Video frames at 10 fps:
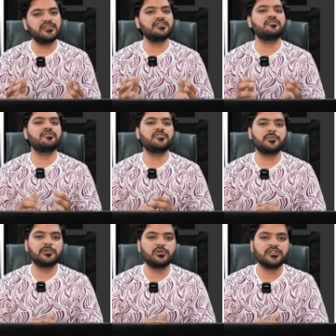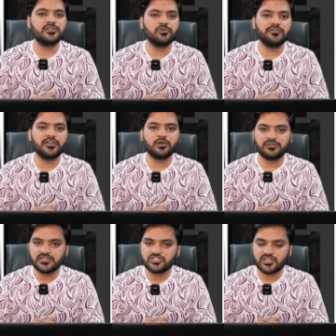whenever we upload a new video
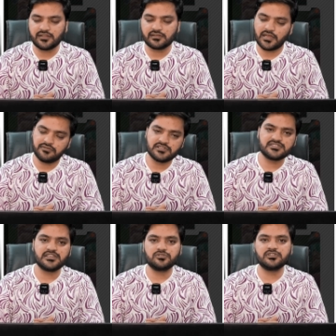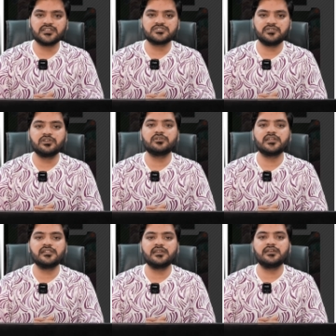on this channel. I will see you in the next video.
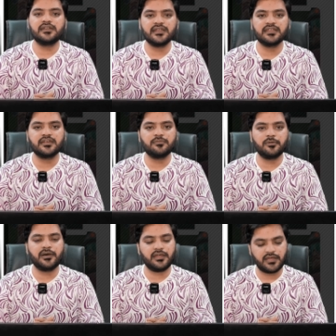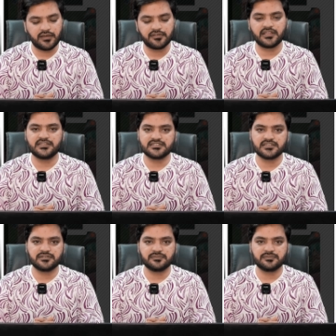Till then, take care. Bye bye. Have a nice day.